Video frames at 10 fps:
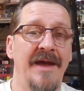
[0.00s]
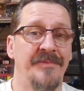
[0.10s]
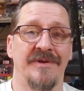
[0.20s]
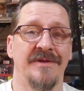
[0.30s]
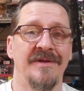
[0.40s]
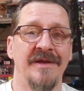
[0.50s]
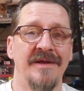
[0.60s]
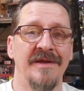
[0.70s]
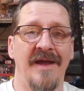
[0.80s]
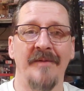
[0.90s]
happening.
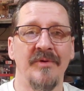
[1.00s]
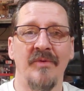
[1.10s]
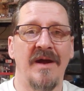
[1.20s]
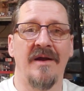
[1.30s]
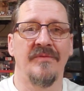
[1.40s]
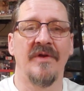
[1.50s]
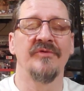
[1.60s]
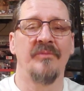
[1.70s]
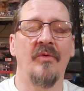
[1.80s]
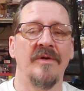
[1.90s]
Everywhere,
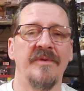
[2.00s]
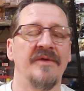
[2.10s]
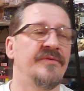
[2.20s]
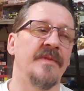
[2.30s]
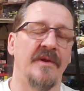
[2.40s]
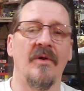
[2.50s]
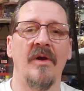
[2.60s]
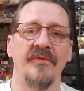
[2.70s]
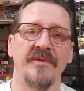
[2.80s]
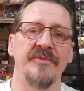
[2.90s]
there's more of us than there
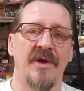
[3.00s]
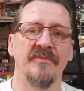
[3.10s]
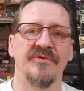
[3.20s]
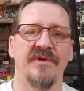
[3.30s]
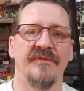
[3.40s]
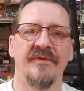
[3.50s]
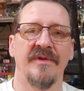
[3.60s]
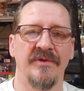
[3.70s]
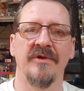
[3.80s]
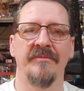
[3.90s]
are of them dumb shits.
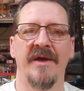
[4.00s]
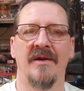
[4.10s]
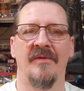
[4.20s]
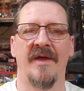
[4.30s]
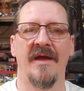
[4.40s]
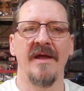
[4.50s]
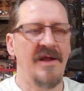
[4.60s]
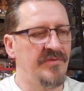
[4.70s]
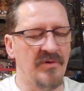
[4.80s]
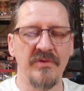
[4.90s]
You can bet on that.
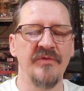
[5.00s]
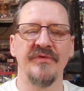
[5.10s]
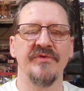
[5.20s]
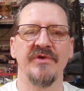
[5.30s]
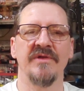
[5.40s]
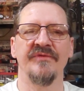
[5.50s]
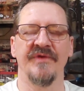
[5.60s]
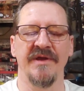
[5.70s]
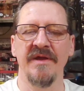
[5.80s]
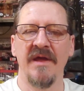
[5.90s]
They're losing Gen
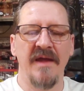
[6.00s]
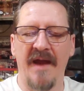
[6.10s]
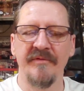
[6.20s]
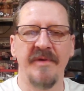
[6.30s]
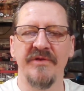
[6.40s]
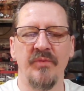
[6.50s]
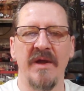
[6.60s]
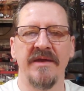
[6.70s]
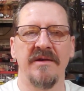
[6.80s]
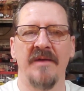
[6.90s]
Z. Everybody's
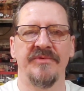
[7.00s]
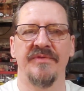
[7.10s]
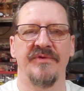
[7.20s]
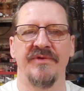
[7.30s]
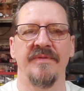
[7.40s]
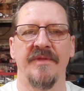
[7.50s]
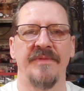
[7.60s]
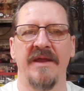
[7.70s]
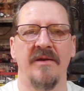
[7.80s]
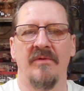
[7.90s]
waking up to the shit that
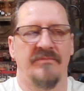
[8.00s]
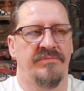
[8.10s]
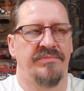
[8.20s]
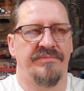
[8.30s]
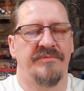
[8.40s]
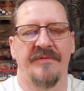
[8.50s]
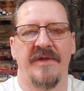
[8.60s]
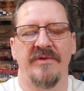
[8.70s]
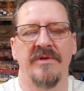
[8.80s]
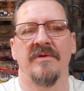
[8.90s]
they don't, that
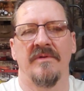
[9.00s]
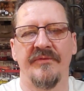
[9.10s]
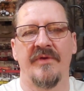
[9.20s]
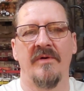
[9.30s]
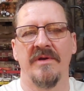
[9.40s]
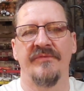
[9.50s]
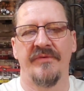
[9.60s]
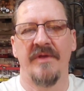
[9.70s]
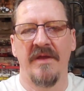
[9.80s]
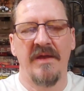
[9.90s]
they do. So
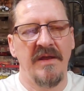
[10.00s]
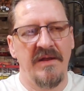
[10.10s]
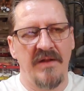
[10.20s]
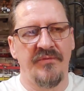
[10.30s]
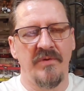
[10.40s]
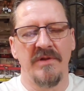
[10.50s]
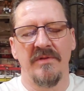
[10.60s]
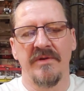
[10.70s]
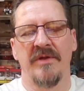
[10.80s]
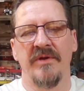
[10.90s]
it's, it's really
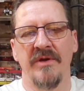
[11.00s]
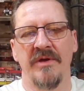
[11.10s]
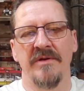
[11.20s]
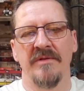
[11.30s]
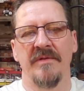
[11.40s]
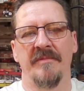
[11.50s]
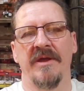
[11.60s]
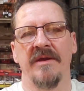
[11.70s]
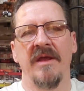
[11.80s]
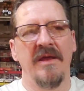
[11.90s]
looking good. I
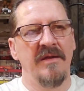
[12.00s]
mean,